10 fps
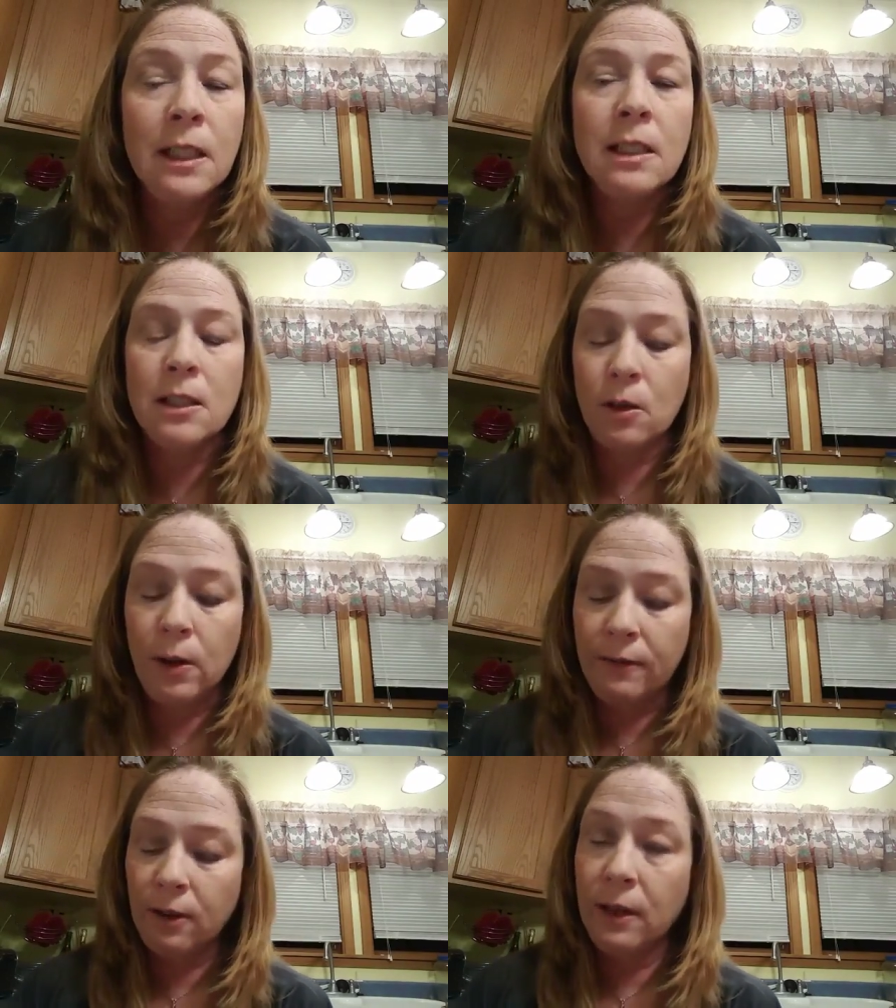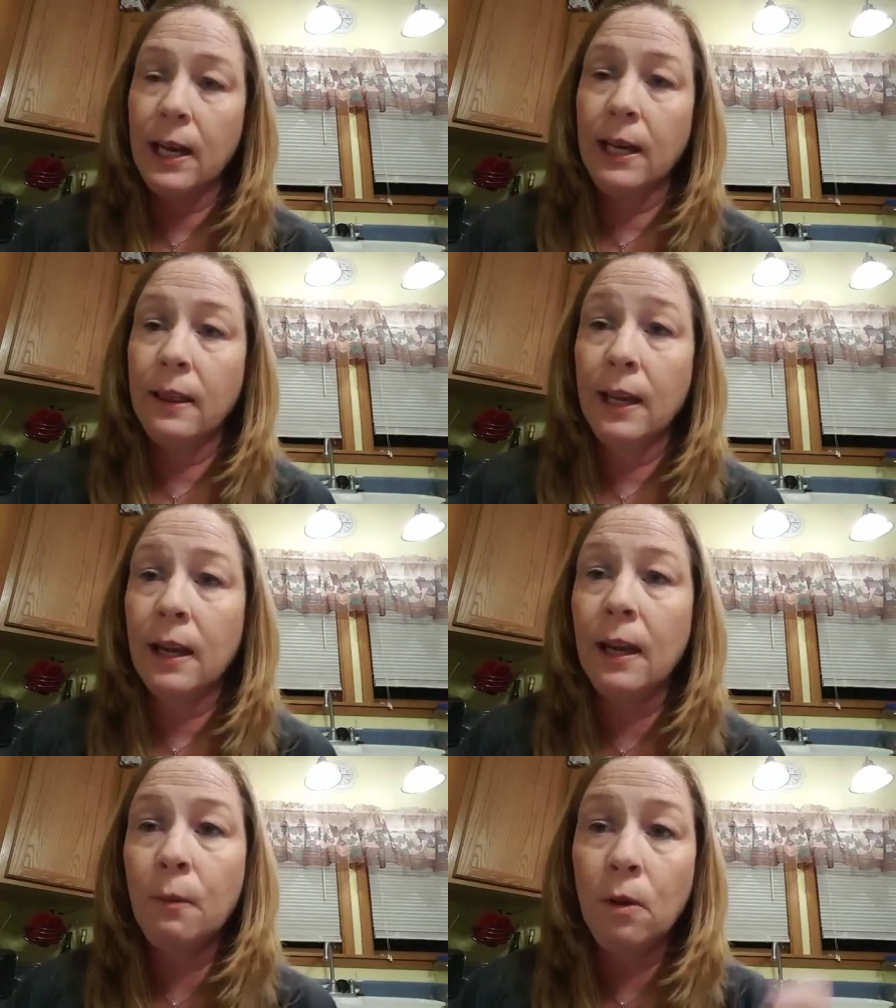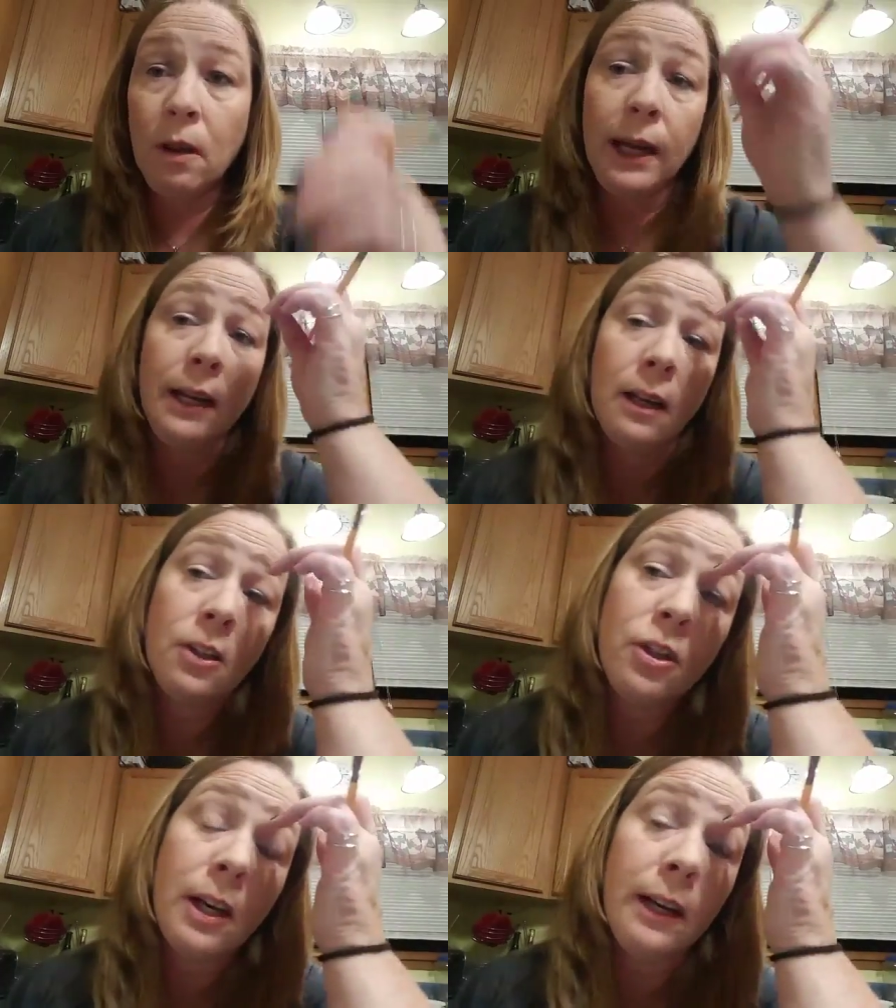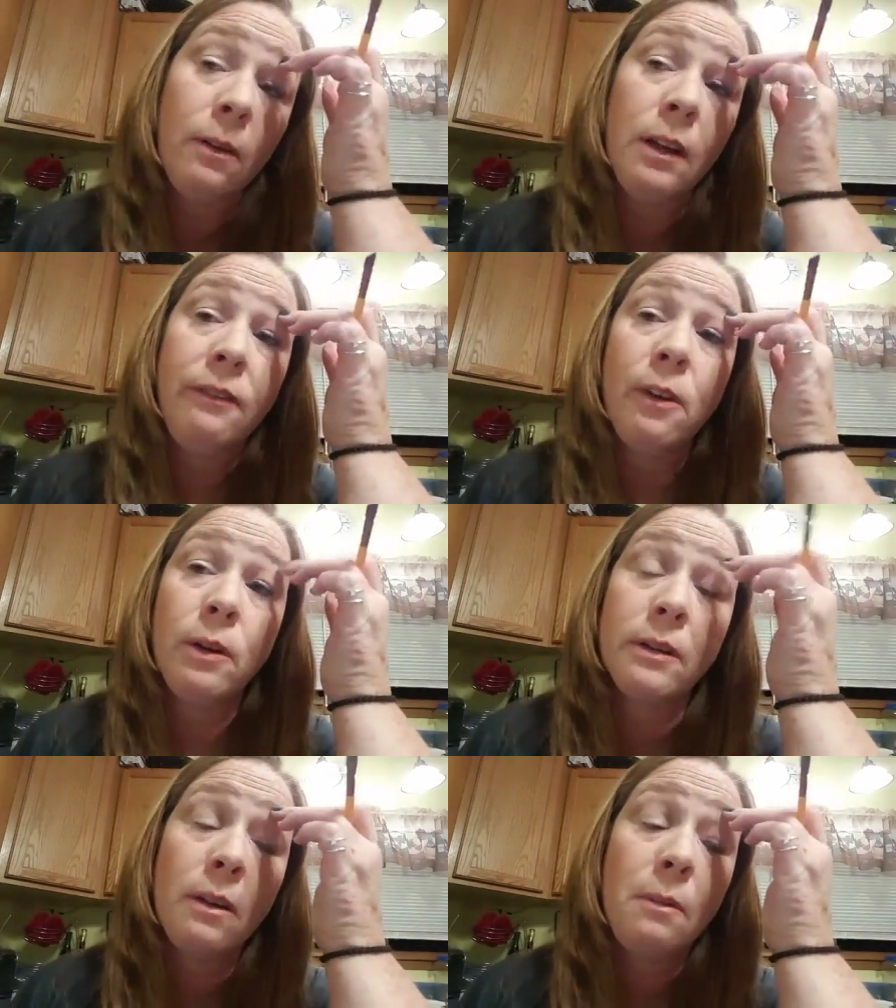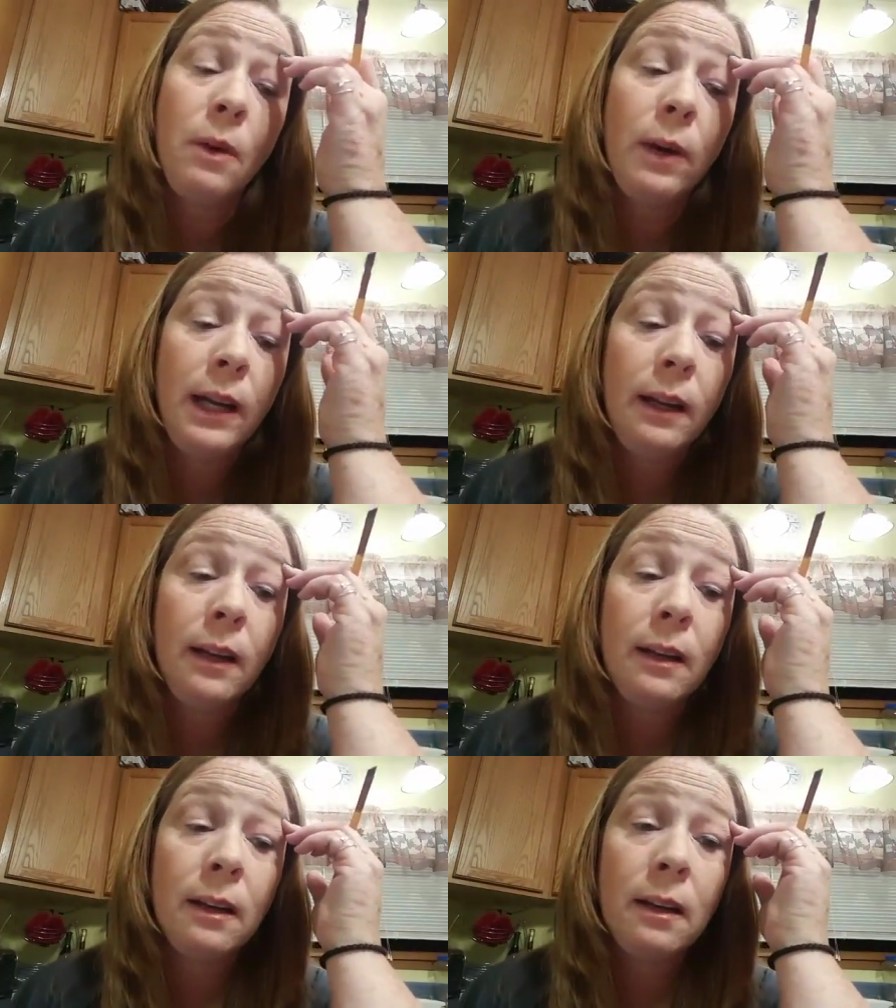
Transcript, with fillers: So after that, I think I will like try to really focus on my weight again.